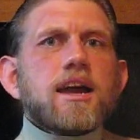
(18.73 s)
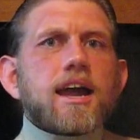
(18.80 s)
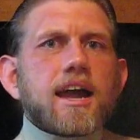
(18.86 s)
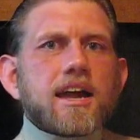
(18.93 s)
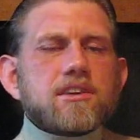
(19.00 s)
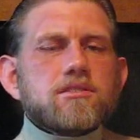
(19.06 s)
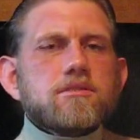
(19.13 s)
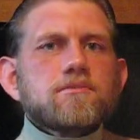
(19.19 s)

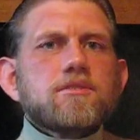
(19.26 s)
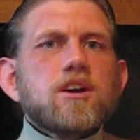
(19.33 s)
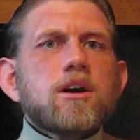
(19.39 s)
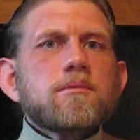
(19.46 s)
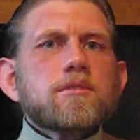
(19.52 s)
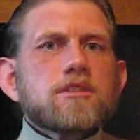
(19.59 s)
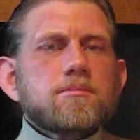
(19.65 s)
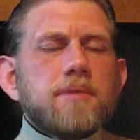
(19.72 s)
action
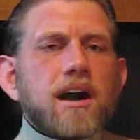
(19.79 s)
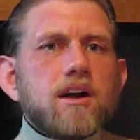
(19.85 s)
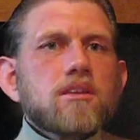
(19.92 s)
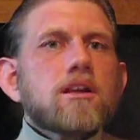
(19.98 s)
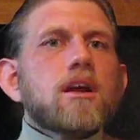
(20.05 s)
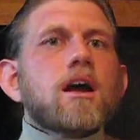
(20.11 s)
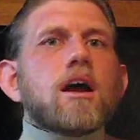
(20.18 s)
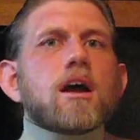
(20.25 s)
film is about
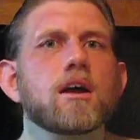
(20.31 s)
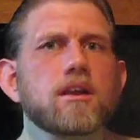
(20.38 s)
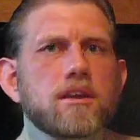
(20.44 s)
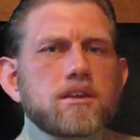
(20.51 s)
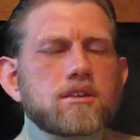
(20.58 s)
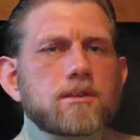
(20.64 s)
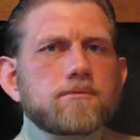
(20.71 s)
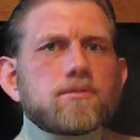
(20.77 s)

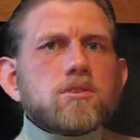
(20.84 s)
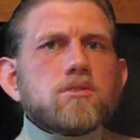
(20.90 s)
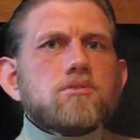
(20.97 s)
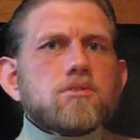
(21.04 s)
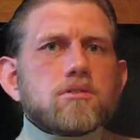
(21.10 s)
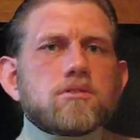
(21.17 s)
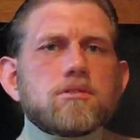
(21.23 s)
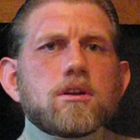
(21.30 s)
in the
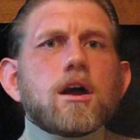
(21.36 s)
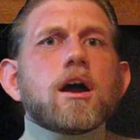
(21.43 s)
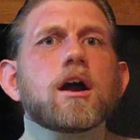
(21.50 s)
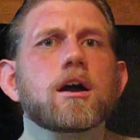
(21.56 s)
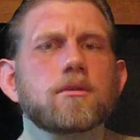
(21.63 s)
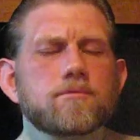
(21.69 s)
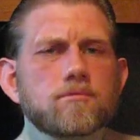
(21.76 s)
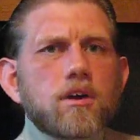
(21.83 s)
future
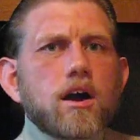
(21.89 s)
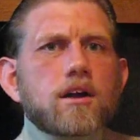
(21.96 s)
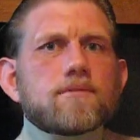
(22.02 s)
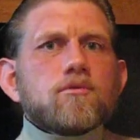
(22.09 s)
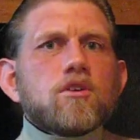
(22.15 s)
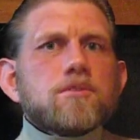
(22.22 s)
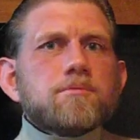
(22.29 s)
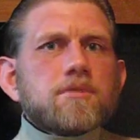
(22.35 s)
law
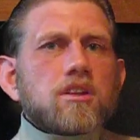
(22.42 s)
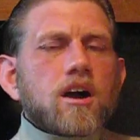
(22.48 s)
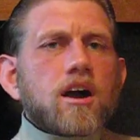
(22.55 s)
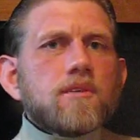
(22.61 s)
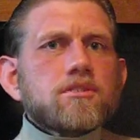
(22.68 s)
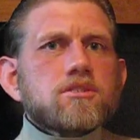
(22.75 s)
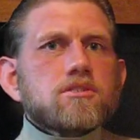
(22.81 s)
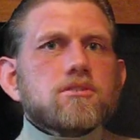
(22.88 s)
enforcement
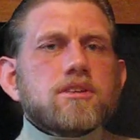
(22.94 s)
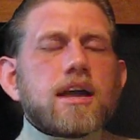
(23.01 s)
officers